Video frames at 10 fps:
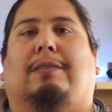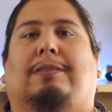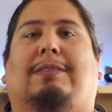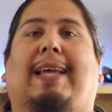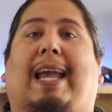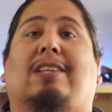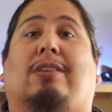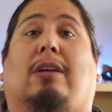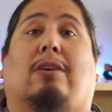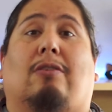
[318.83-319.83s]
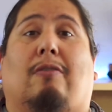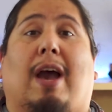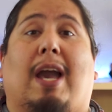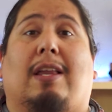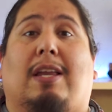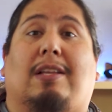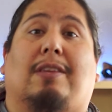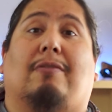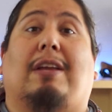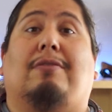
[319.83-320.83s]
They saw notoriety in
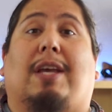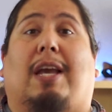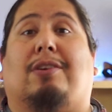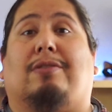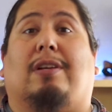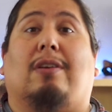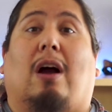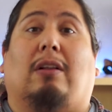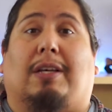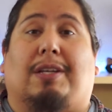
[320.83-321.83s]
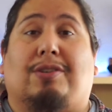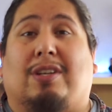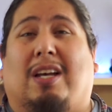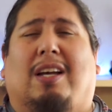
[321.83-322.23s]
their education and knowledge.